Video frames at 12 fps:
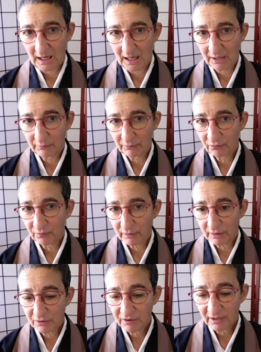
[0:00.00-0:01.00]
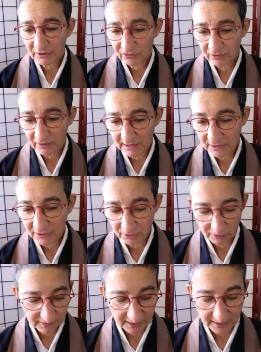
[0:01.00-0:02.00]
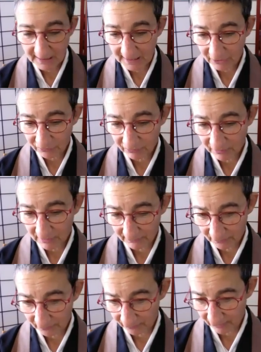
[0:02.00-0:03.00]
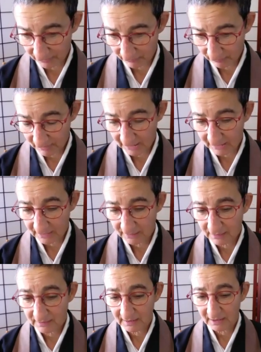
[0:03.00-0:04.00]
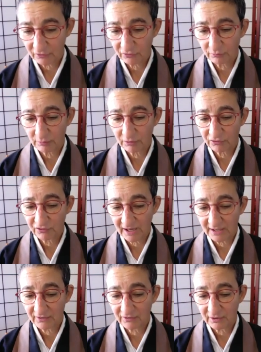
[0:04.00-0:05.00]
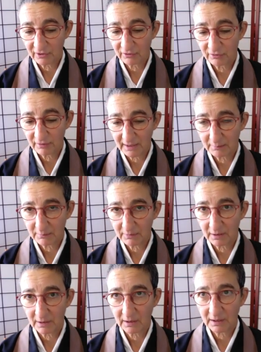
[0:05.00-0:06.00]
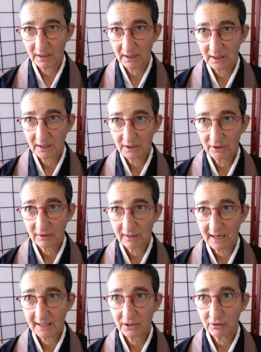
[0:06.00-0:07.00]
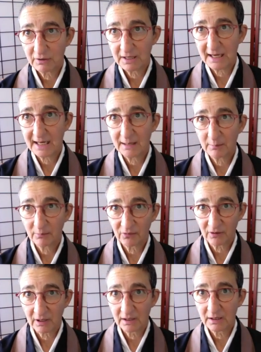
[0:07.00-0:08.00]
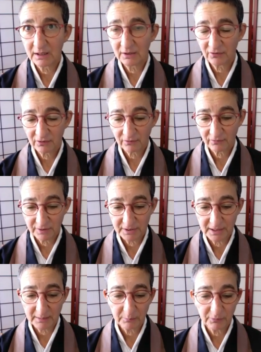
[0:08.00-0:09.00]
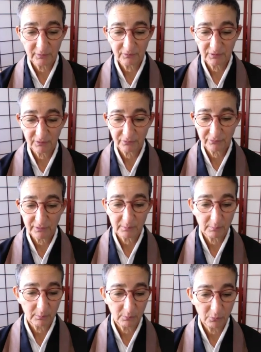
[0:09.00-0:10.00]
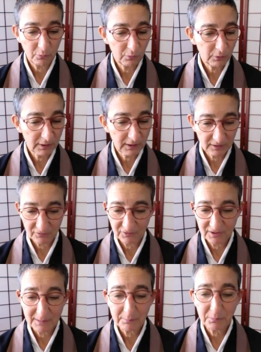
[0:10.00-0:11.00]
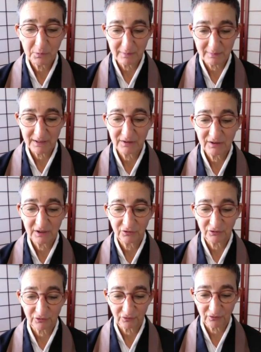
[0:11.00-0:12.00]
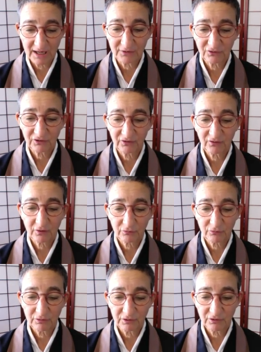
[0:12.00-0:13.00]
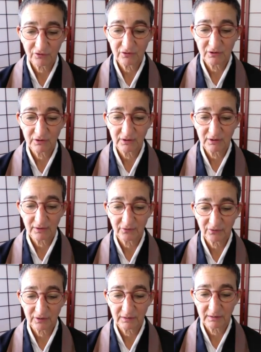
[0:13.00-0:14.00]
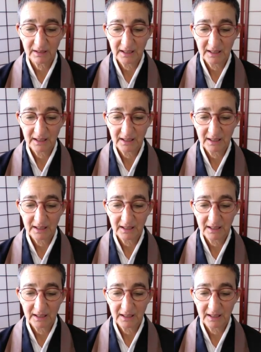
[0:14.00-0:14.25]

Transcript: I was very touched in your dedication at the Sendokai today as you were chanting. You named, your echo names a list of a number of different, more contemporary teachers, not just the traditional list, and